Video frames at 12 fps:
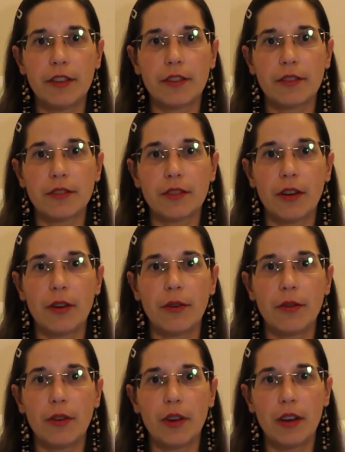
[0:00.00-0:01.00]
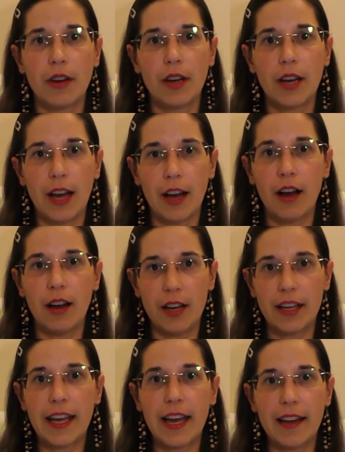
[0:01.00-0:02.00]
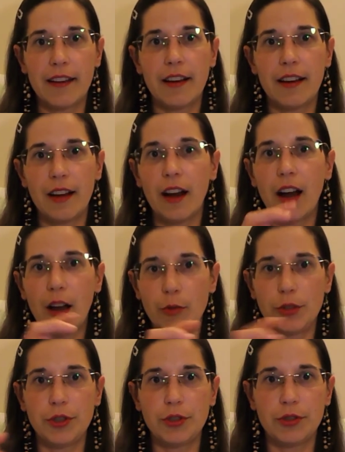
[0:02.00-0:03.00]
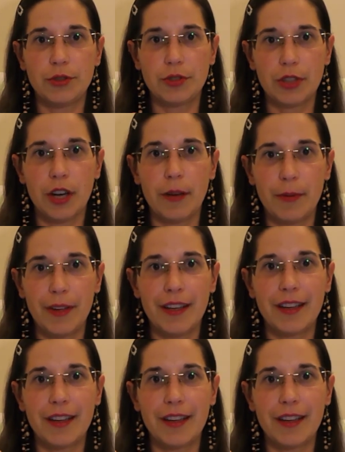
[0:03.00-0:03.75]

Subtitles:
So again, I would used to type in